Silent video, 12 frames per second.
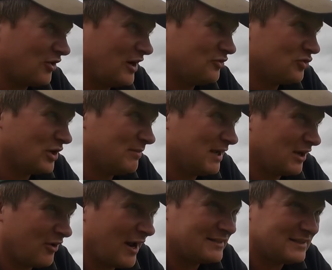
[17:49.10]
graze, we're gonna make
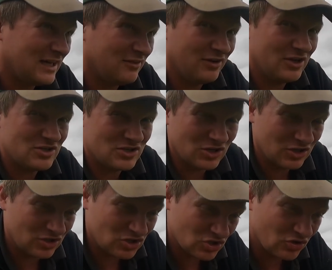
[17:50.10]
grass out of it, so the
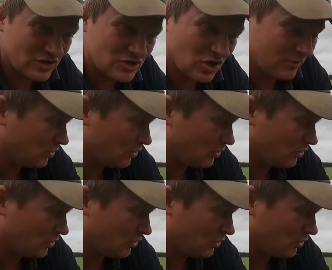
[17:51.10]
slurry's got